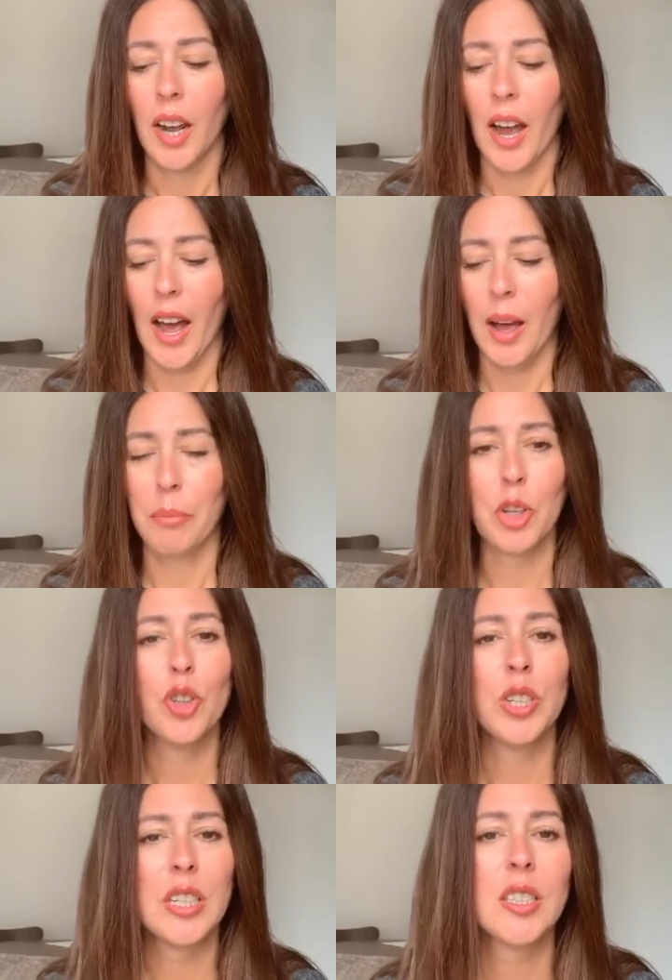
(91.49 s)
But
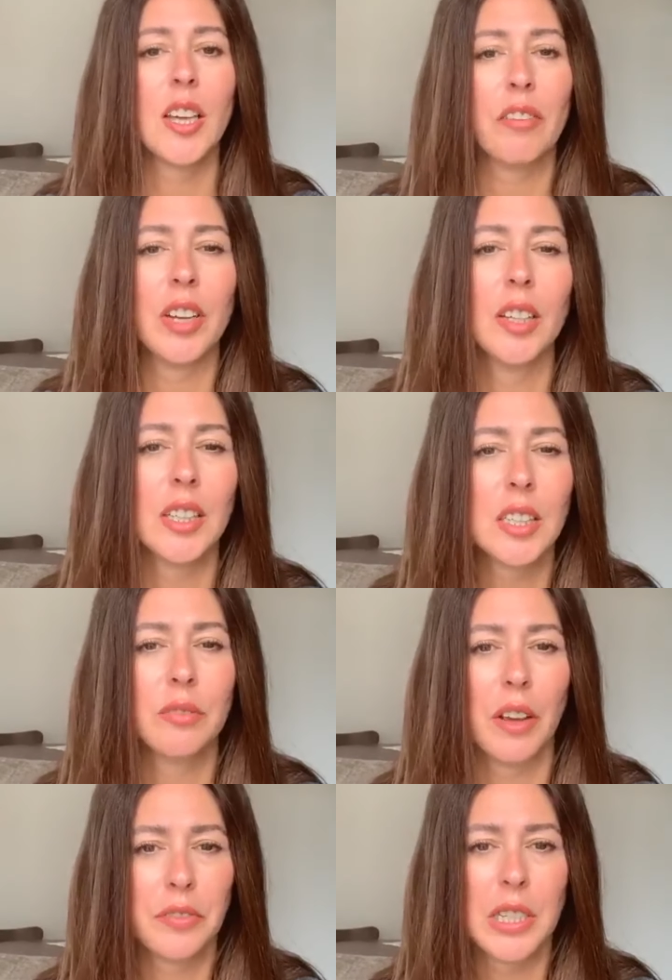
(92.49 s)
you need to give it at
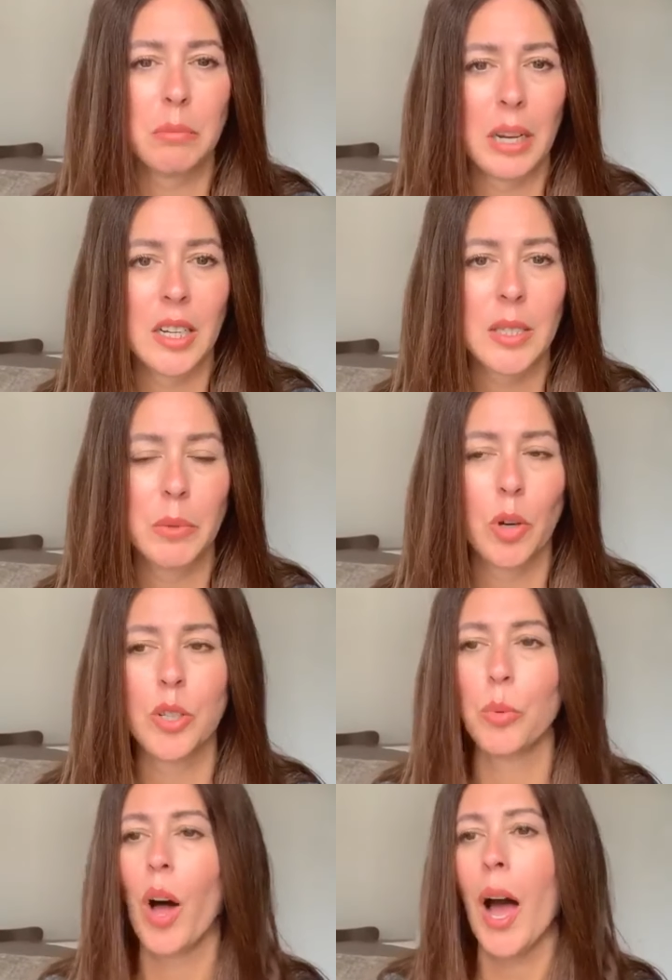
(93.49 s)
least 15 minutes
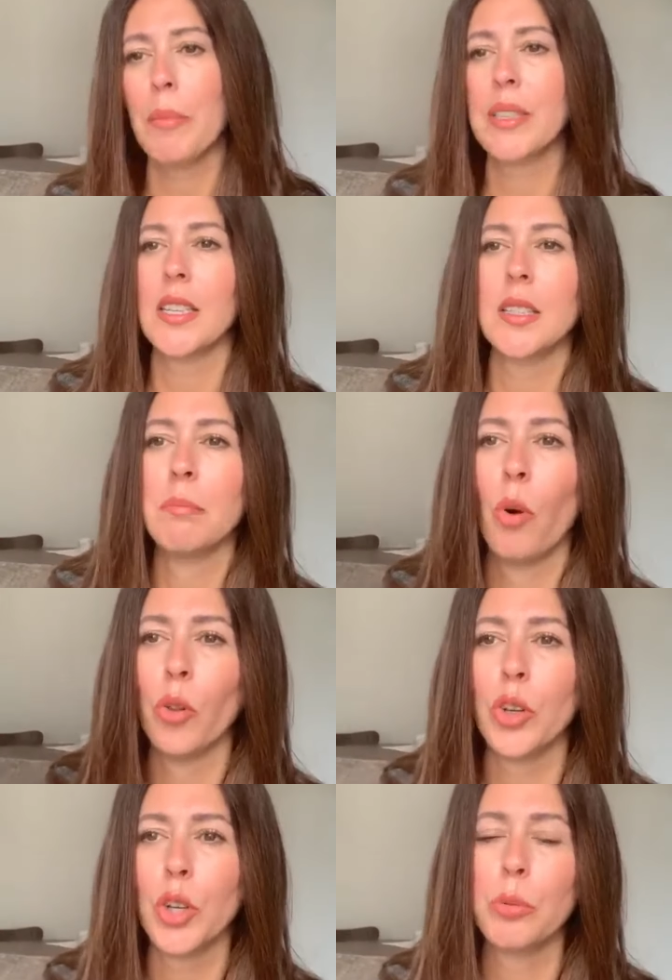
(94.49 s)
because what happens is the
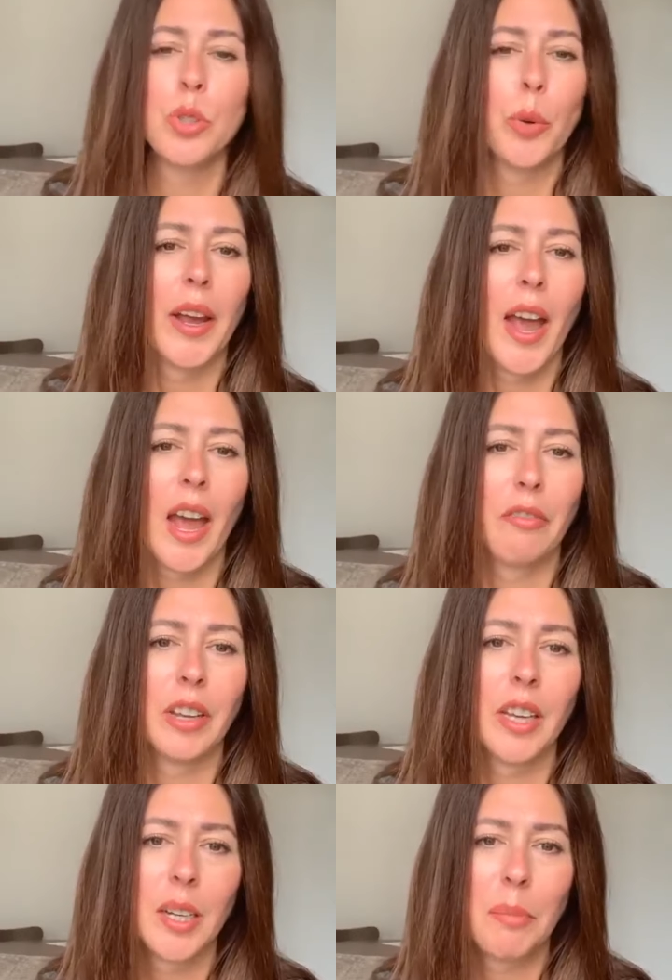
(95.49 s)
molecule is quite
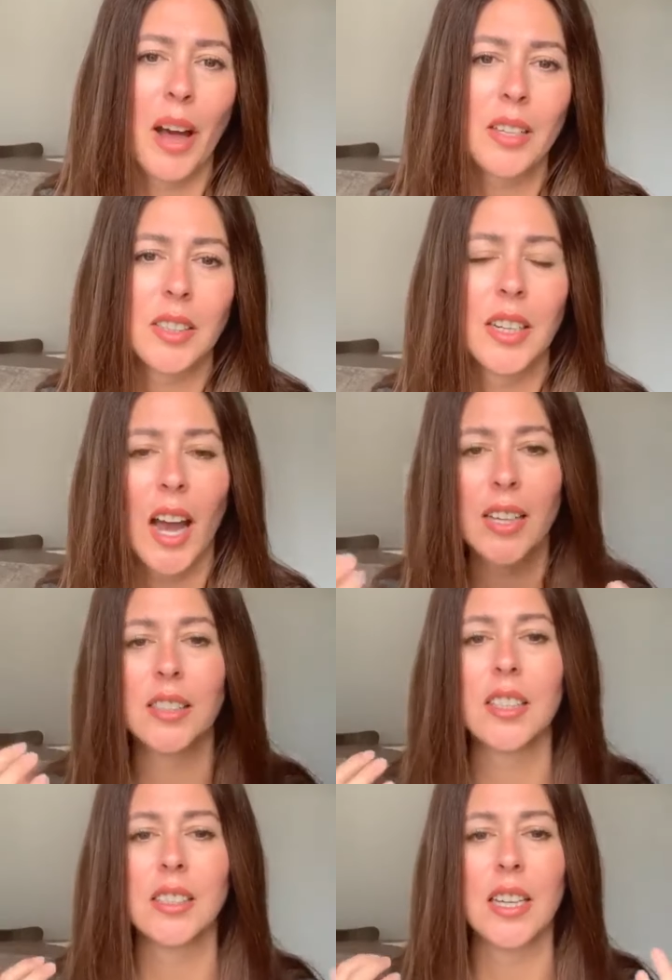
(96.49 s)
heavy in a mask and
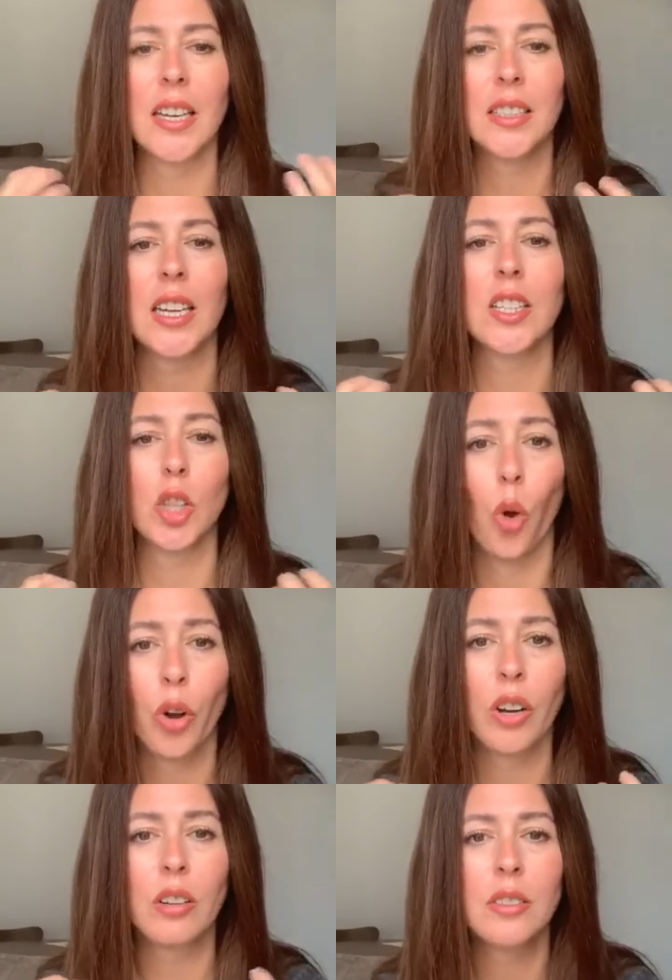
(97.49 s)
it takes
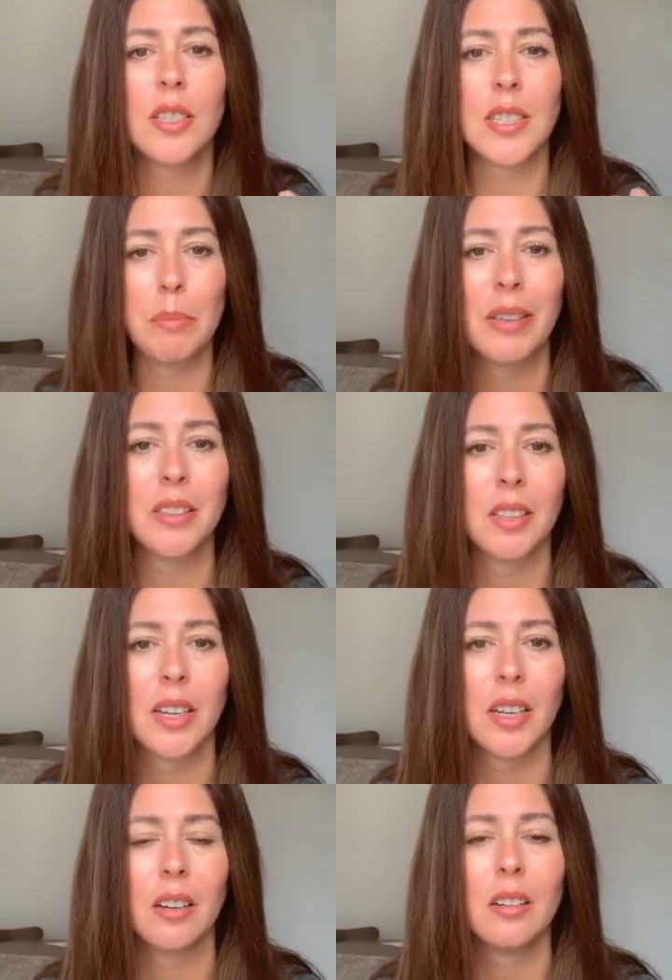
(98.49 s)
longer to seep into the
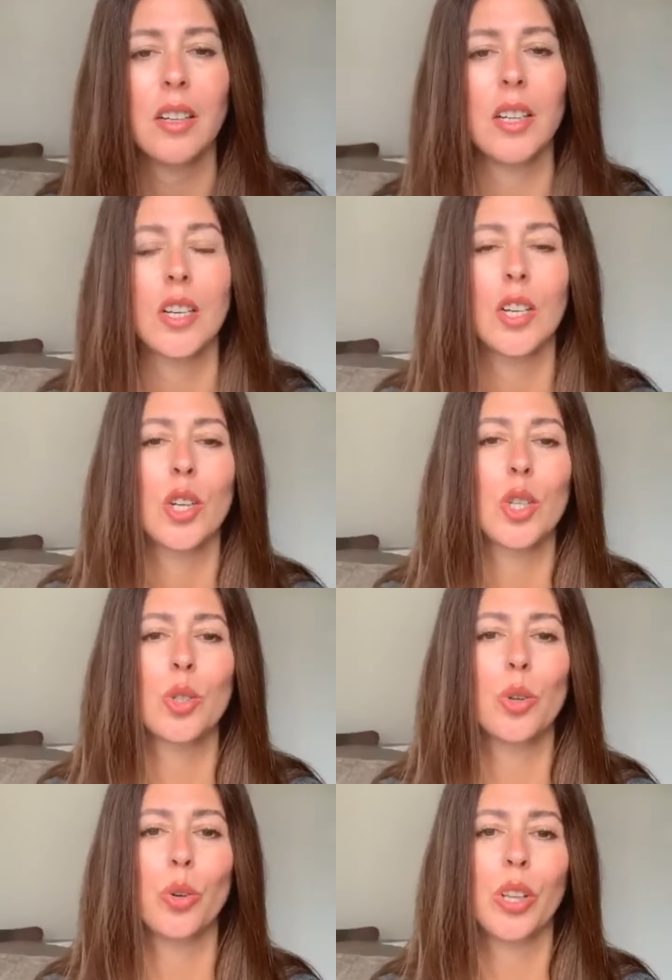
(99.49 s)
hair.
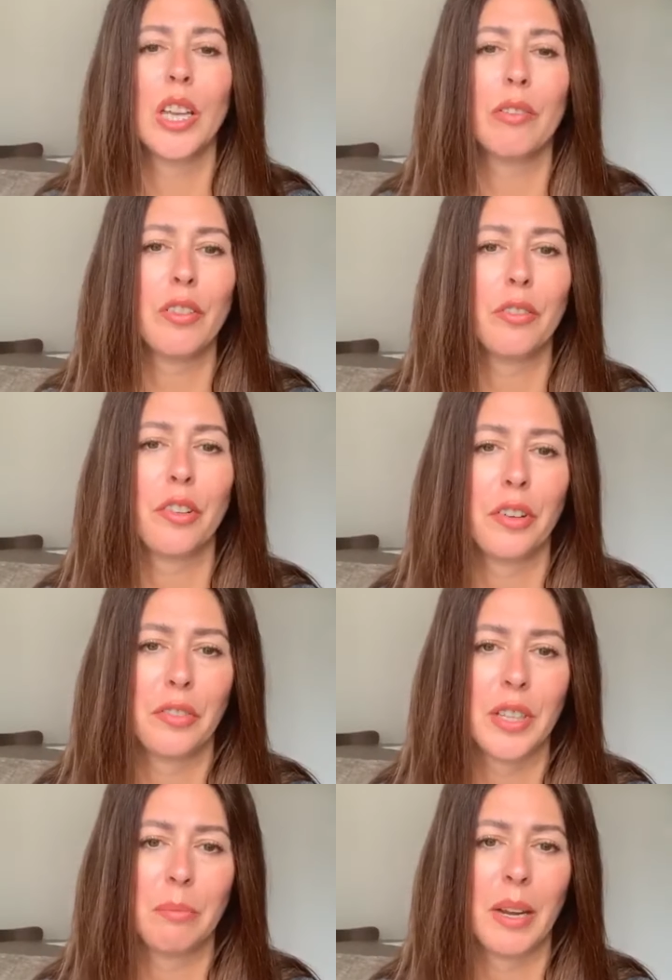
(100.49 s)
So leave it for
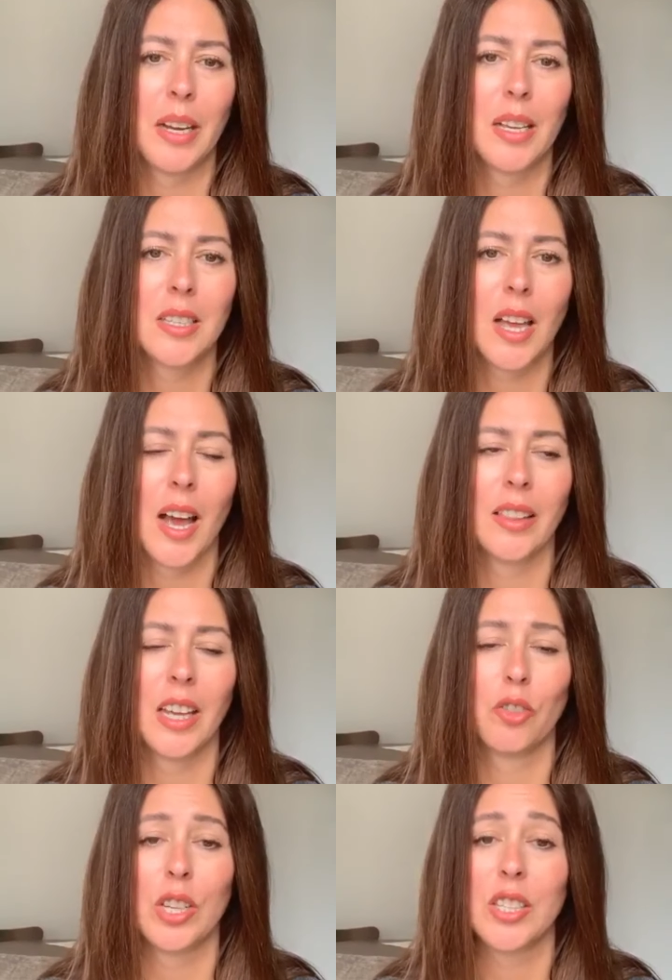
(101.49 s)
15 minutes and
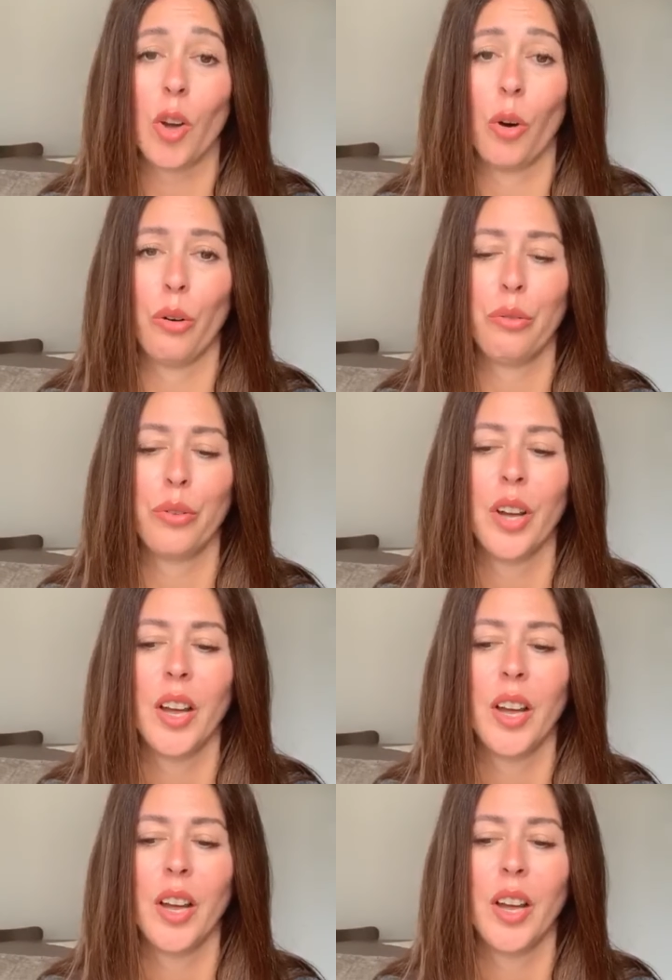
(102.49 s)
then rinse it off.